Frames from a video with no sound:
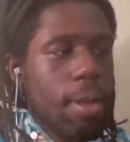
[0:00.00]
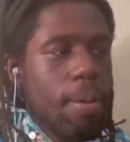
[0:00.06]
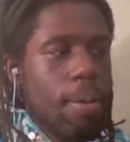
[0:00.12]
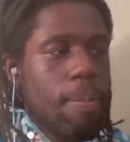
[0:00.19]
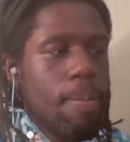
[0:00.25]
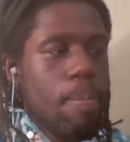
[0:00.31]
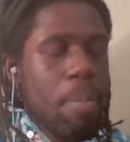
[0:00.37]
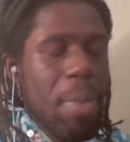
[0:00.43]

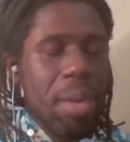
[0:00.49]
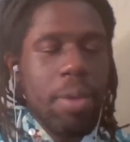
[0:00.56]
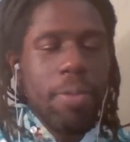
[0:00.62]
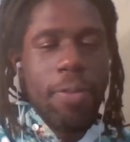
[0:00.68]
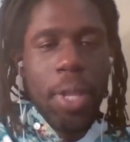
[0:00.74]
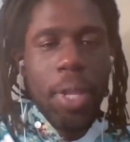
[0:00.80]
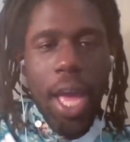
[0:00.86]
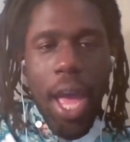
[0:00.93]
Made me feel
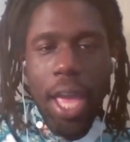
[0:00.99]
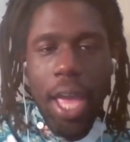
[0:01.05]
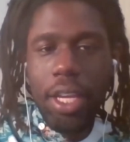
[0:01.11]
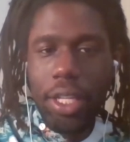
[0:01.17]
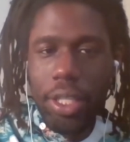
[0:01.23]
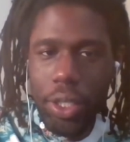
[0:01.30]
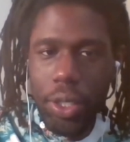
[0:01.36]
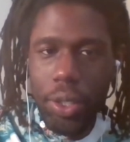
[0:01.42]
like I could
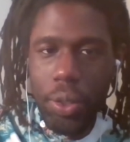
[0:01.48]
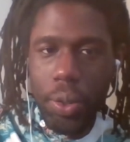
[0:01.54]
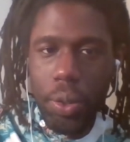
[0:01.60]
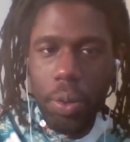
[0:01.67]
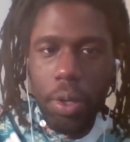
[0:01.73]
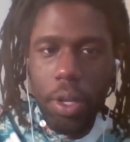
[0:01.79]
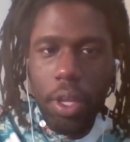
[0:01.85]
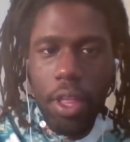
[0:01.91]
do
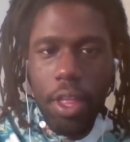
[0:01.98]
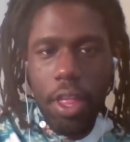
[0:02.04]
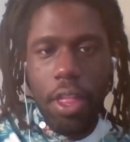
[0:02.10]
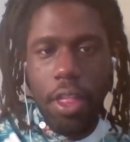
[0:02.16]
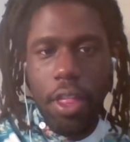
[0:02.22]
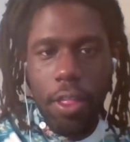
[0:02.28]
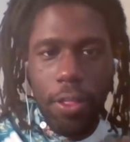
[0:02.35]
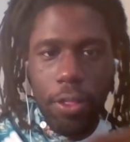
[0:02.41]

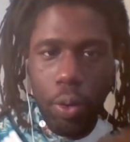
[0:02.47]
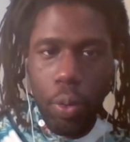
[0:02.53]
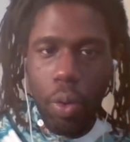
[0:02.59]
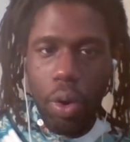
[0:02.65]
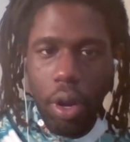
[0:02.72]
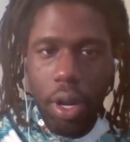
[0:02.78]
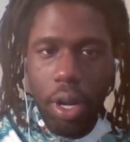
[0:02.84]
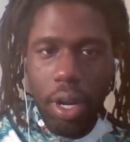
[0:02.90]
the
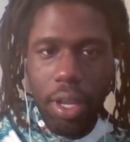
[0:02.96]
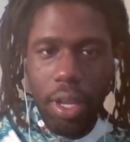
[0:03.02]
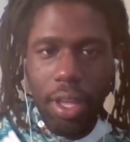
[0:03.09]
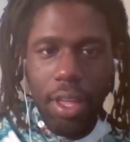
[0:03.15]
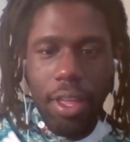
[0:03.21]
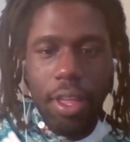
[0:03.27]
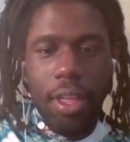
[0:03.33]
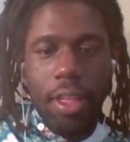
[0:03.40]
work.
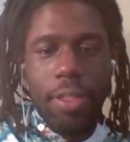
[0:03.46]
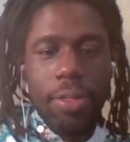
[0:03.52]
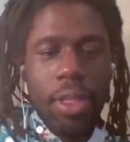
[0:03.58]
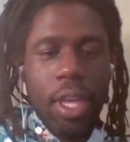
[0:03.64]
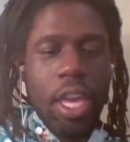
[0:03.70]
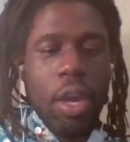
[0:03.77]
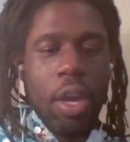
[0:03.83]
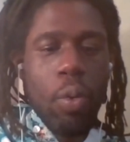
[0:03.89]
That
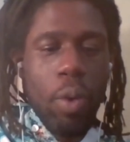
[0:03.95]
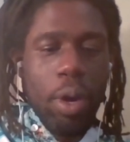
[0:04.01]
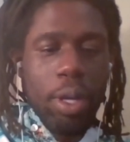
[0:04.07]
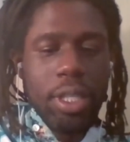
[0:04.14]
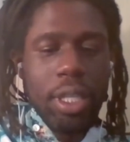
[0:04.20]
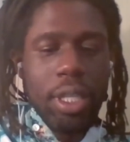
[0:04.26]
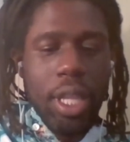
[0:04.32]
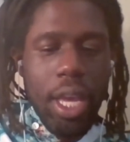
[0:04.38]
it
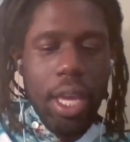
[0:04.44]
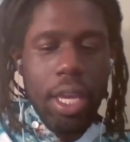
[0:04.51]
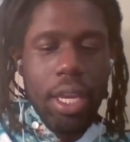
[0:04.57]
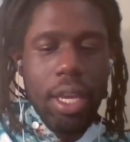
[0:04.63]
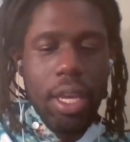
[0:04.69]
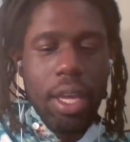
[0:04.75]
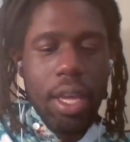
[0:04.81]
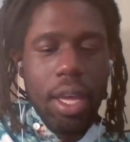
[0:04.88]
wasn't like
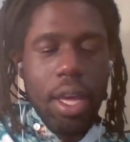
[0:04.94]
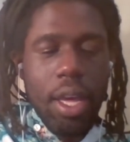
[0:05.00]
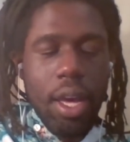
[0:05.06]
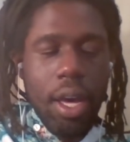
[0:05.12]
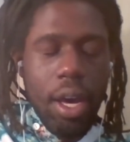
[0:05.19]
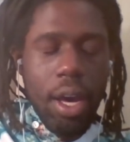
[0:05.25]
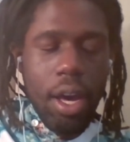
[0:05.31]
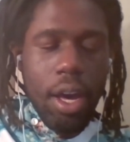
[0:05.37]

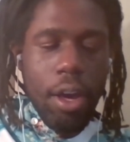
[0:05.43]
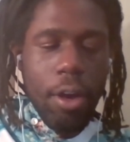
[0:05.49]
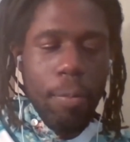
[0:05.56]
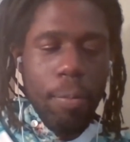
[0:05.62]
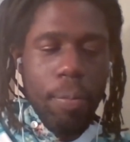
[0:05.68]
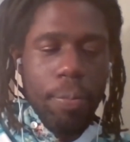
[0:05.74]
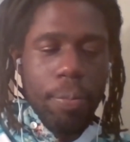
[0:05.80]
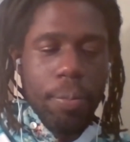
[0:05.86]

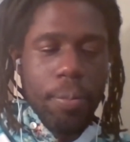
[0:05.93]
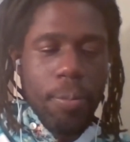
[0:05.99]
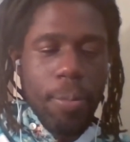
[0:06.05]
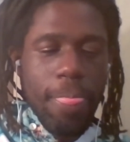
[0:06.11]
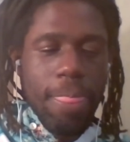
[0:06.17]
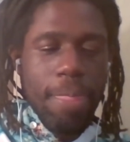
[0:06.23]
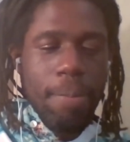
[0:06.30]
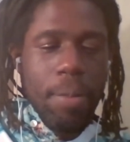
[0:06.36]
um,
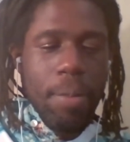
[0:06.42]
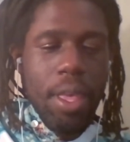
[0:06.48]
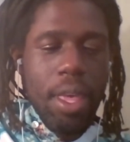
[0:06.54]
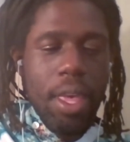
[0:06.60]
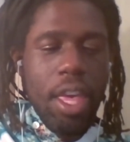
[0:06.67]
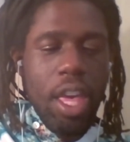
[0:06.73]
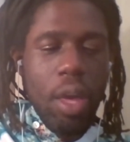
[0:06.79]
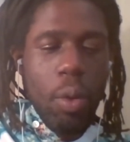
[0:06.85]

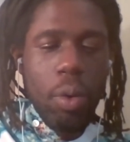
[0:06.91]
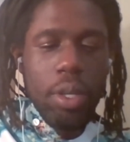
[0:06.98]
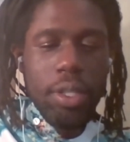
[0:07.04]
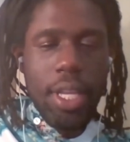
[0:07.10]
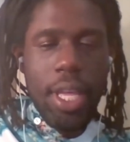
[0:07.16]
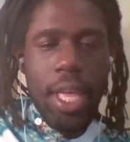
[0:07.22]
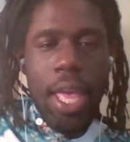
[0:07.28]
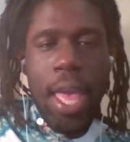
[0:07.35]
it was
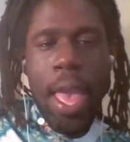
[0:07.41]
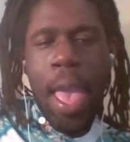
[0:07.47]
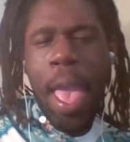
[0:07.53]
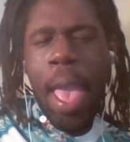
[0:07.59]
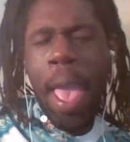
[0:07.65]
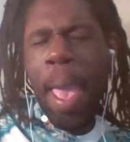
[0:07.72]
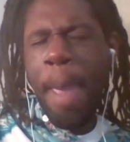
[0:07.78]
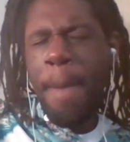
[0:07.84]

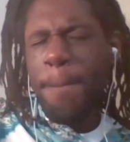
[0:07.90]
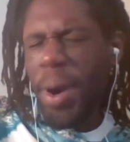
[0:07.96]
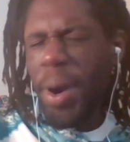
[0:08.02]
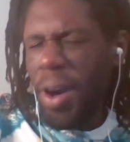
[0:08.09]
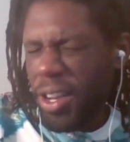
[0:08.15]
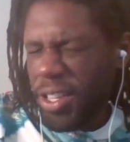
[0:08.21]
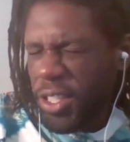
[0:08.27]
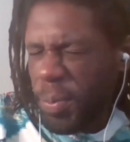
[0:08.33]

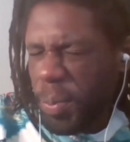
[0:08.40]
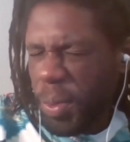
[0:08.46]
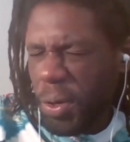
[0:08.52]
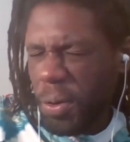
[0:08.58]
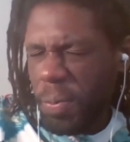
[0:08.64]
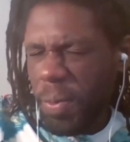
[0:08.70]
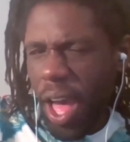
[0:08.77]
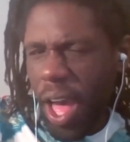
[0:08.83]

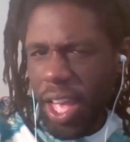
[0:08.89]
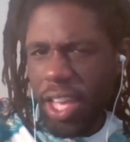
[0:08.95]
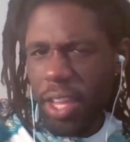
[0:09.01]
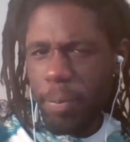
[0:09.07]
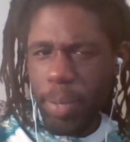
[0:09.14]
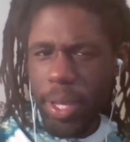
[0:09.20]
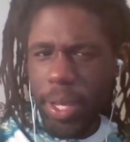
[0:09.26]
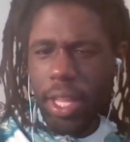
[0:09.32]
impossible. I could
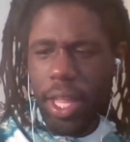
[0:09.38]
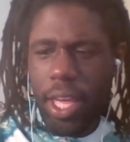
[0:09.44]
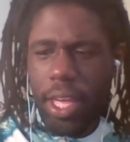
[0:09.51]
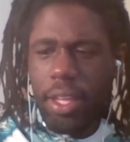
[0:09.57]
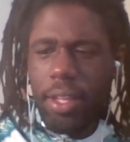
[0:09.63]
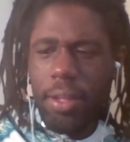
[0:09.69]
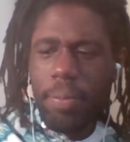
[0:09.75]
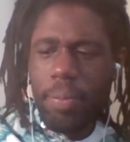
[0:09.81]
be
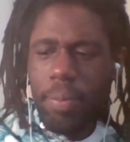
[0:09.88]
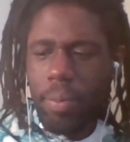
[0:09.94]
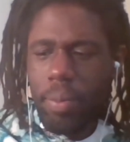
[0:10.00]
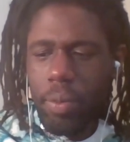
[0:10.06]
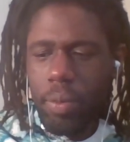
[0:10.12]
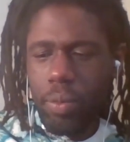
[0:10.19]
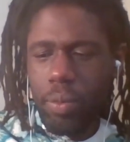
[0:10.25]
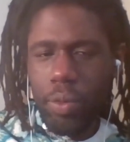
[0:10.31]
like
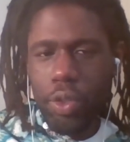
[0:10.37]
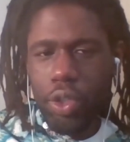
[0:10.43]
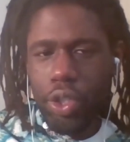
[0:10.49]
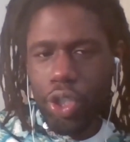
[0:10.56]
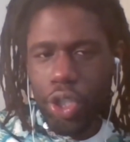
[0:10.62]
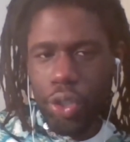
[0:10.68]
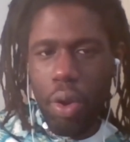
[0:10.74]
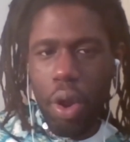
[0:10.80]

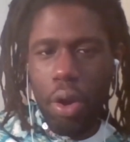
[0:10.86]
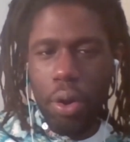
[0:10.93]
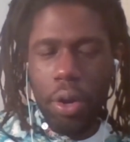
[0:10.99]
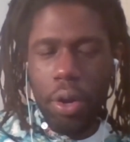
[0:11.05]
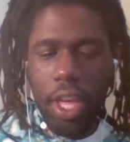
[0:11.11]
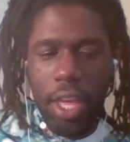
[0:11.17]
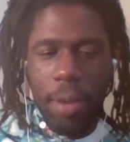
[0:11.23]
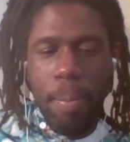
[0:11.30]
stronger
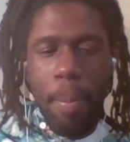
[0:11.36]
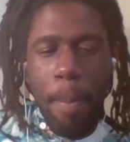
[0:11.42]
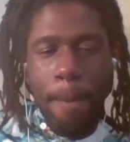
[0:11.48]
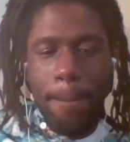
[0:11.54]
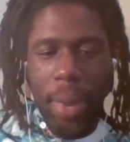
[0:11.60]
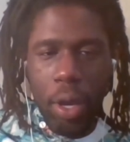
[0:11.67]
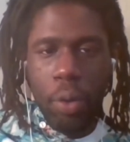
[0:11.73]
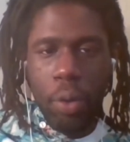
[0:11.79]
in
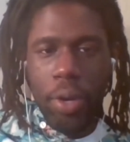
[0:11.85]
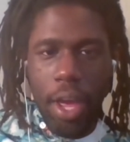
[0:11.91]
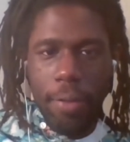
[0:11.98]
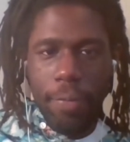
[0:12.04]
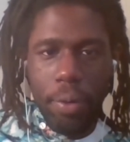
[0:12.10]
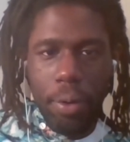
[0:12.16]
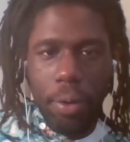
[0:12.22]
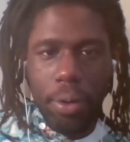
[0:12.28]
my own
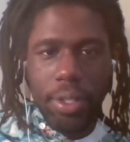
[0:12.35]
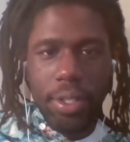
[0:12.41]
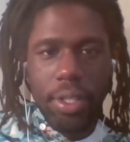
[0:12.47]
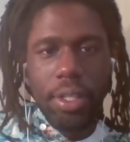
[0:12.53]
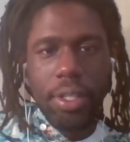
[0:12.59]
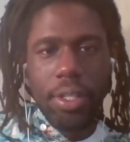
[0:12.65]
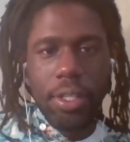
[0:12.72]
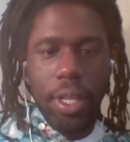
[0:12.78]
efforts
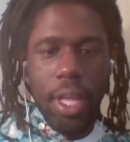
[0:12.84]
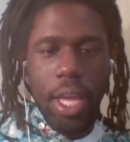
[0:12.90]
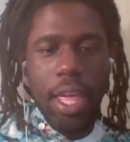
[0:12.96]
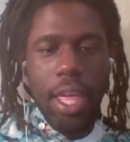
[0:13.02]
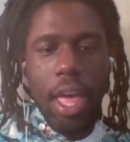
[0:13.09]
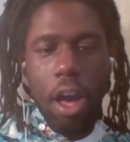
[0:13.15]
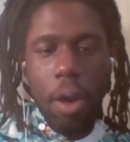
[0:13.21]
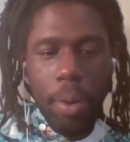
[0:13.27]
to like
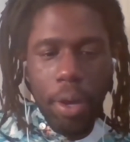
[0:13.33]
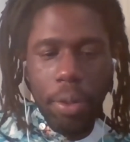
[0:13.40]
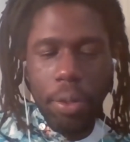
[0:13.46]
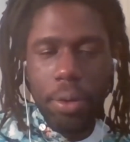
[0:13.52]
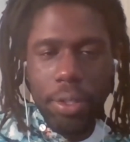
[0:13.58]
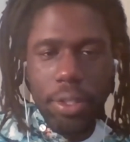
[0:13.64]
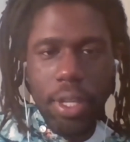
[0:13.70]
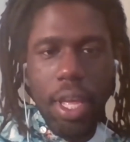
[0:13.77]
help
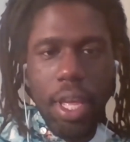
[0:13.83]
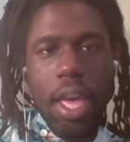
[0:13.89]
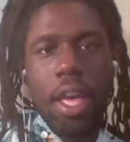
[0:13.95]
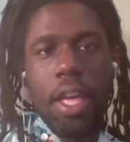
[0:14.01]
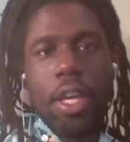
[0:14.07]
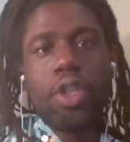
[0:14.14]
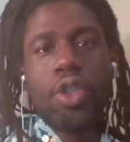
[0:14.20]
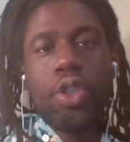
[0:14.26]
others,
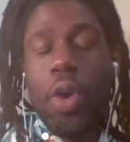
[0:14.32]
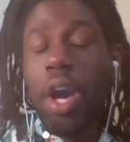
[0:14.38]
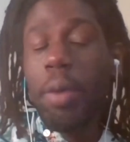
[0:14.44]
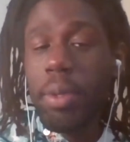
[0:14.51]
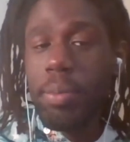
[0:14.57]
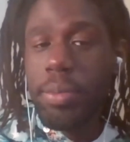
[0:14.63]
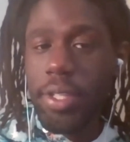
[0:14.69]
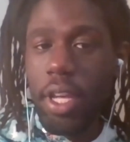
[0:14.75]
to help
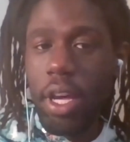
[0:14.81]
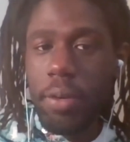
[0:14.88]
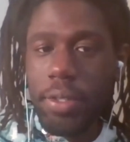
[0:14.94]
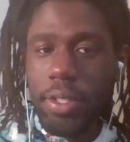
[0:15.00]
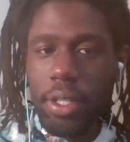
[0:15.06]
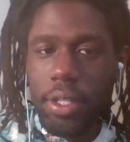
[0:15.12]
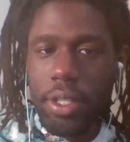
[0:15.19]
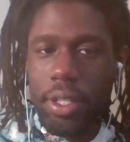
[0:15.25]
themselves
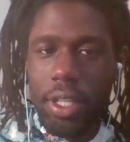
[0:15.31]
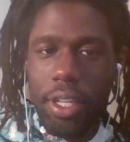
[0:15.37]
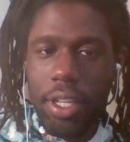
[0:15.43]
essentially.